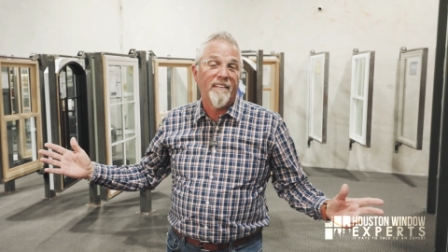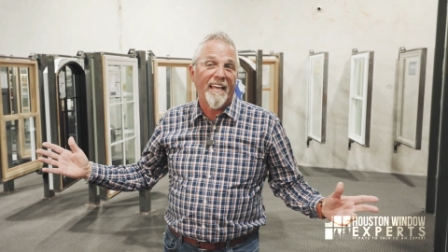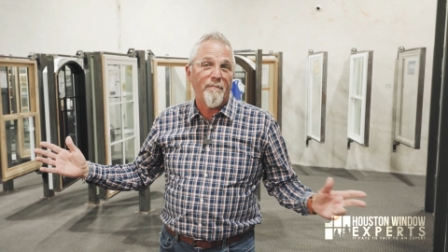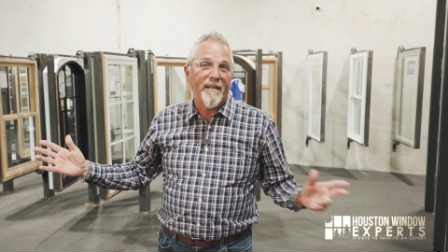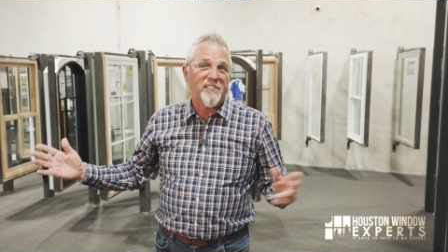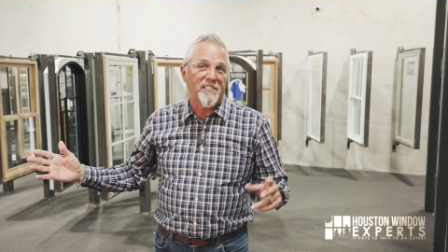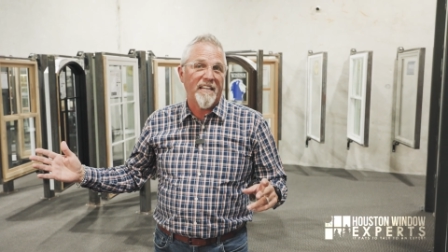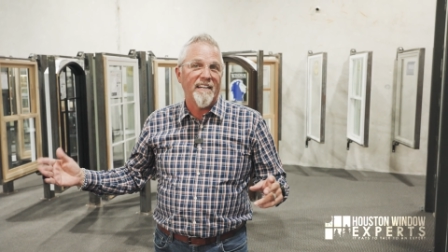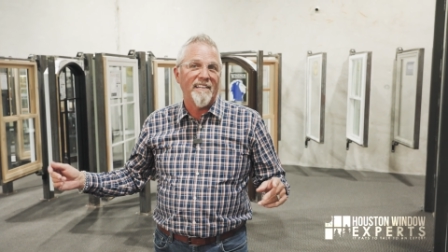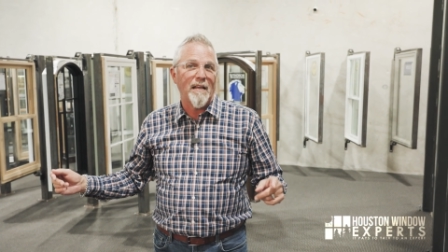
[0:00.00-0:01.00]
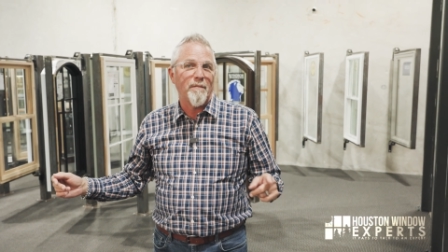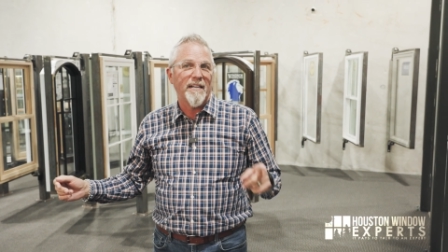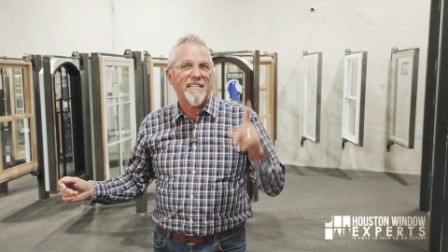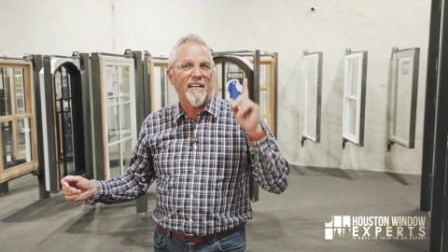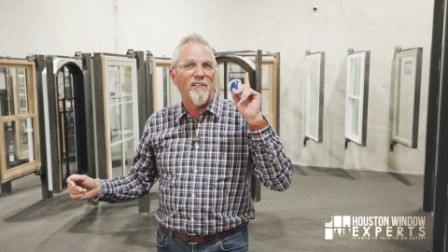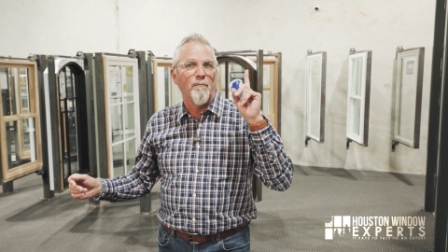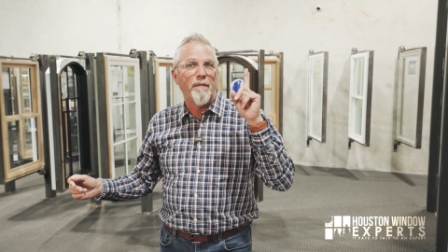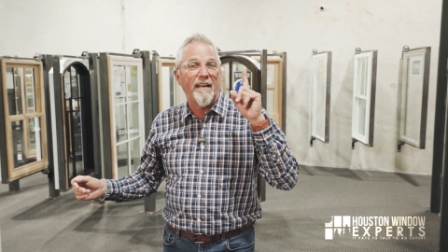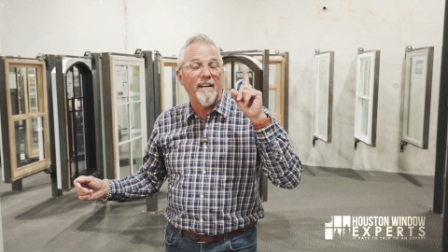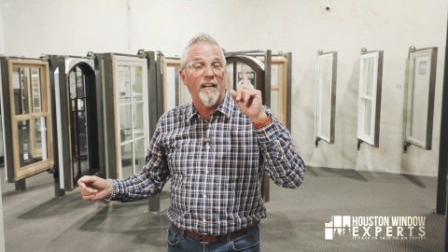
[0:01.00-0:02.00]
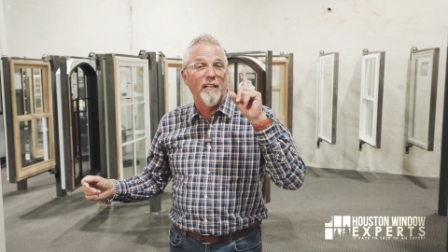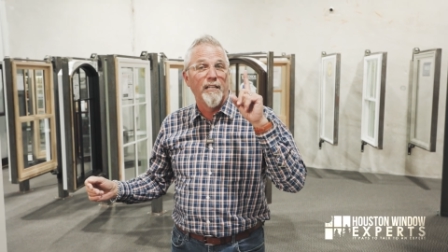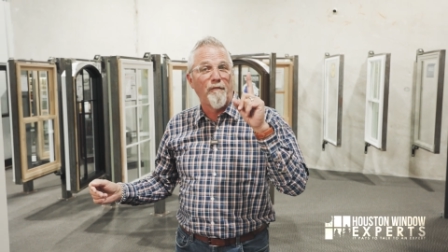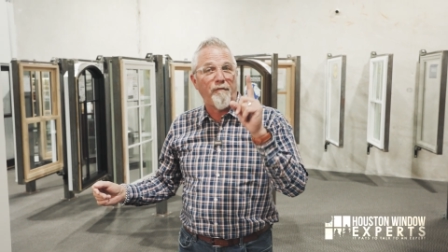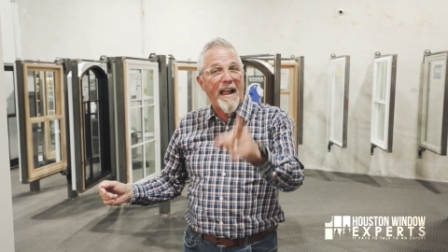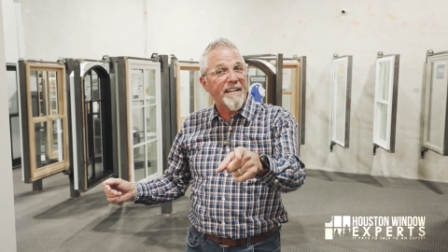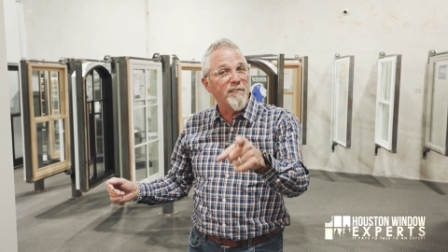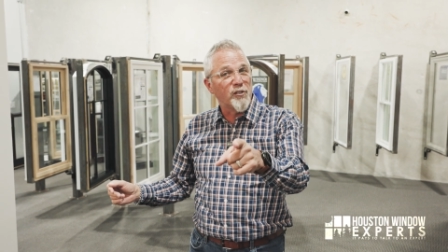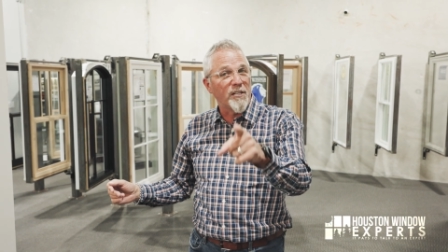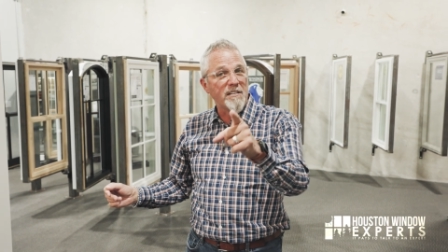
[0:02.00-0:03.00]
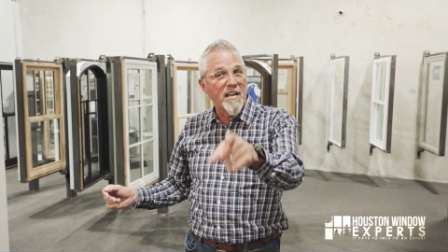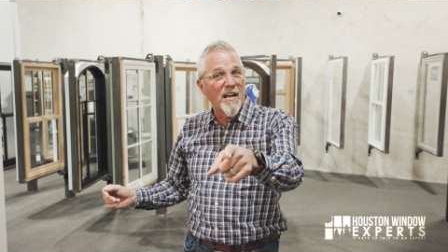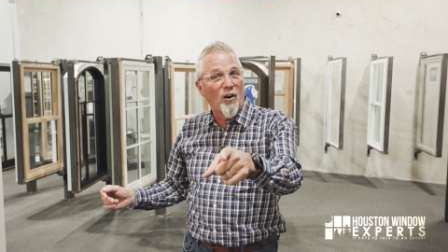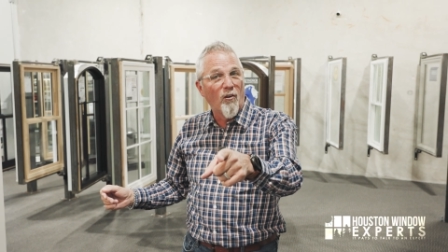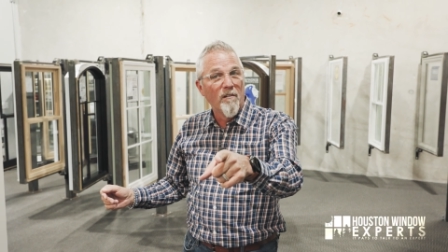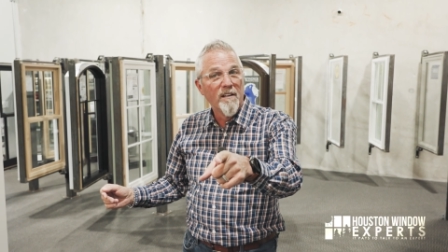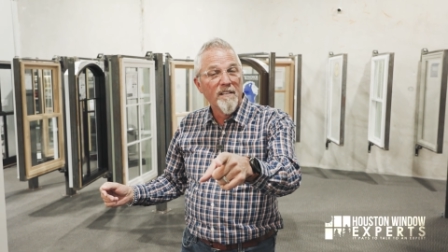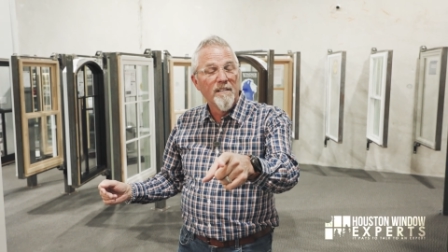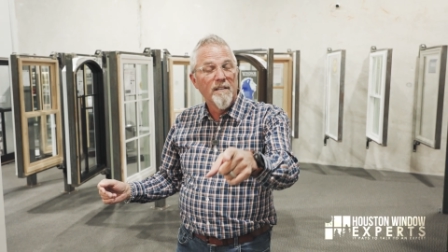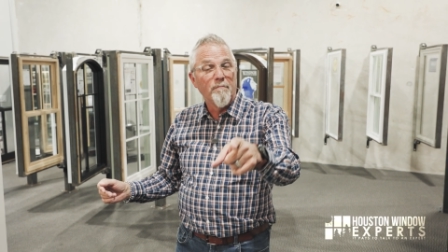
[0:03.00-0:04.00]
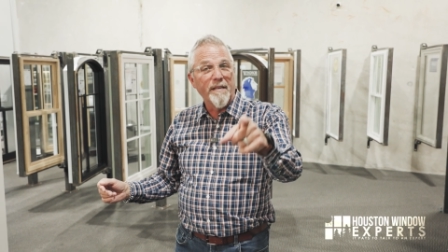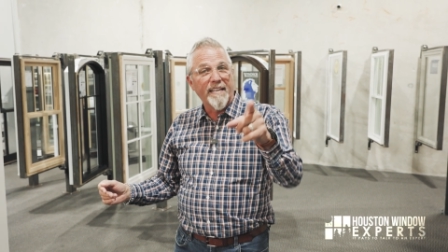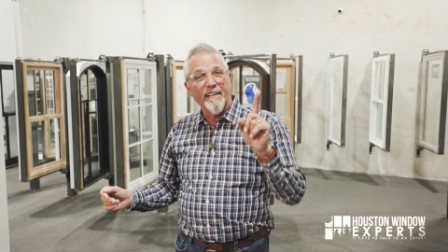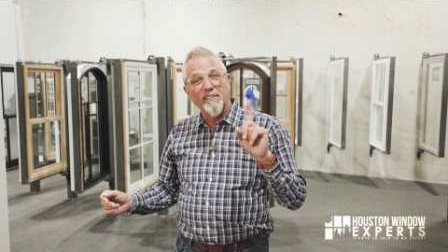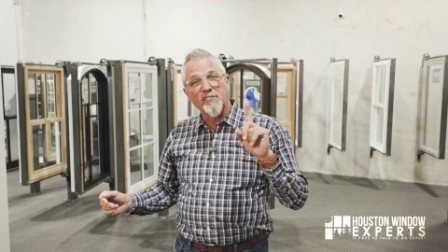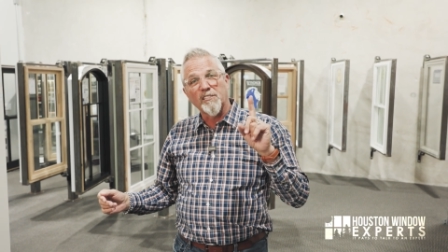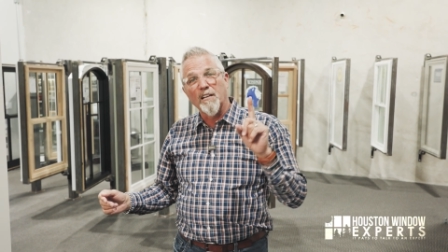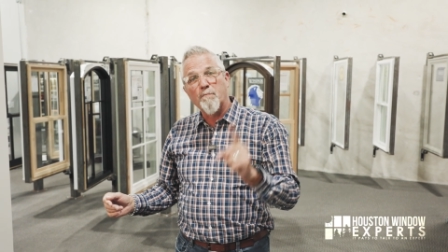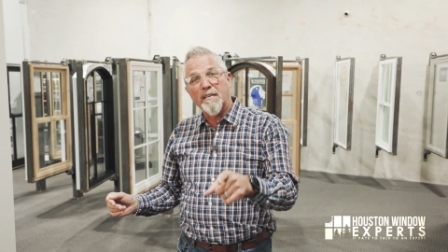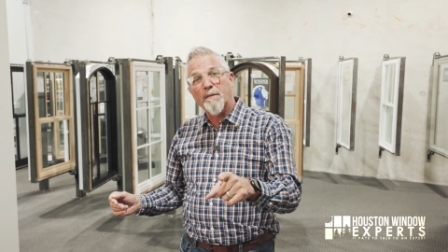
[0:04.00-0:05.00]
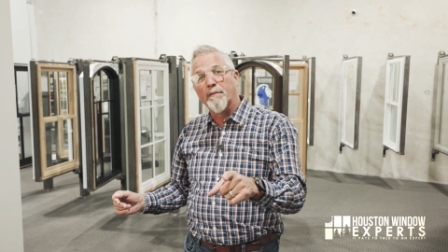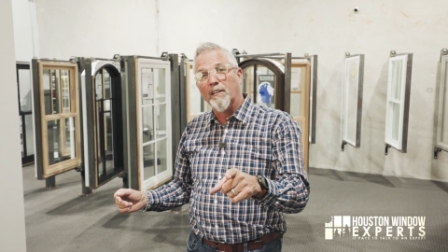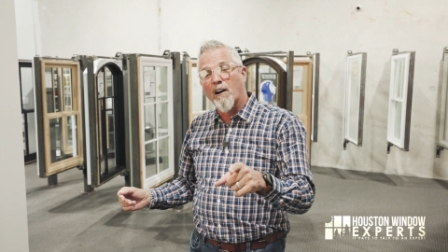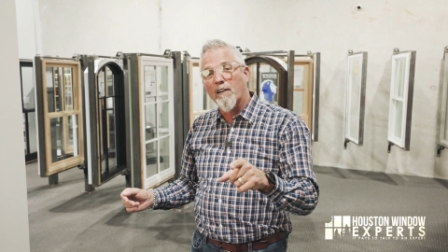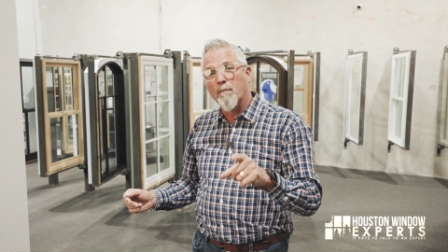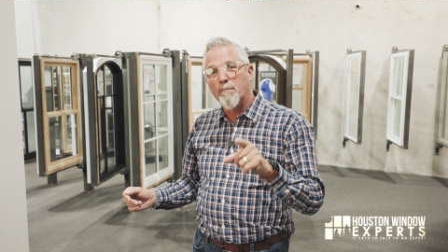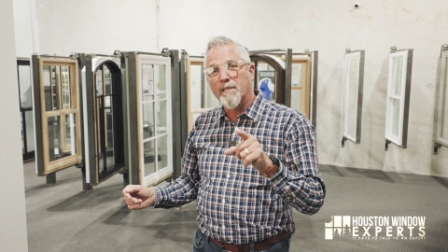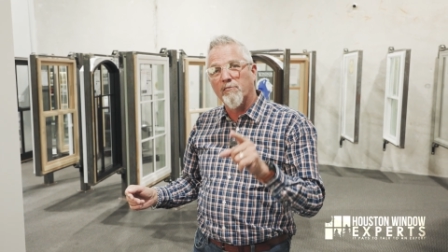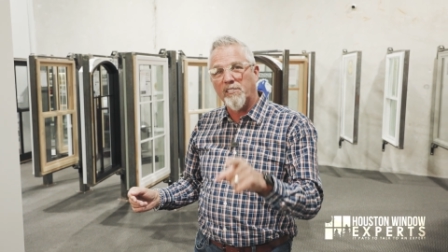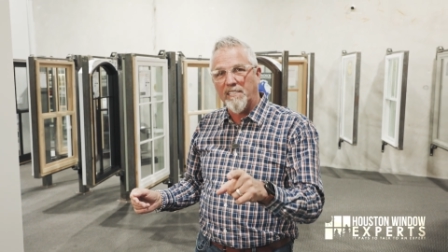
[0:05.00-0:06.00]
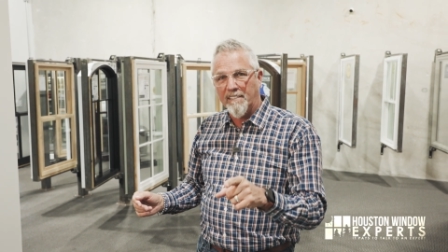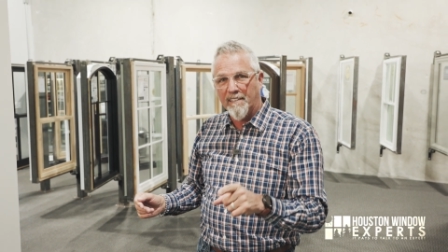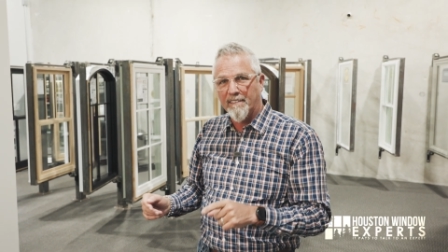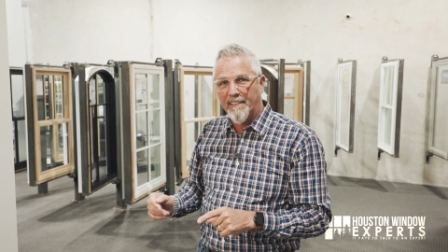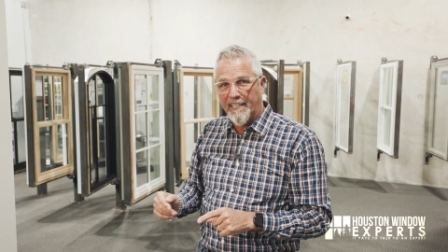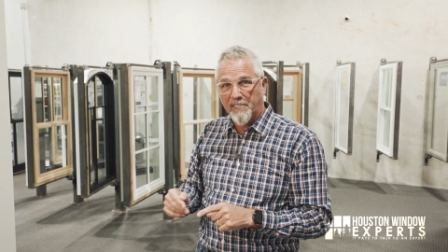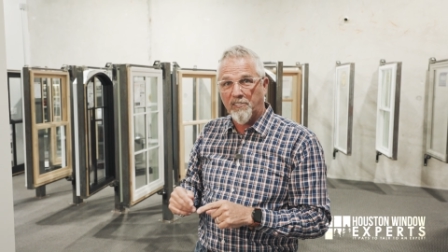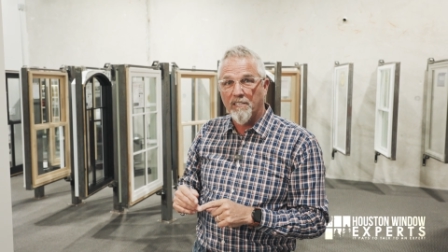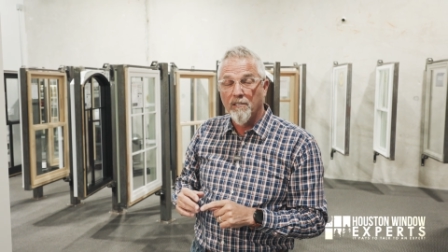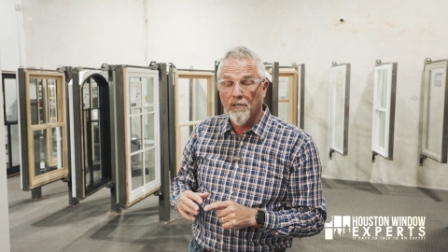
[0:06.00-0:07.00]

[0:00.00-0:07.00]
they have been extended, and then I'm gonna tell you about a little fact you should know because some people are abusing this.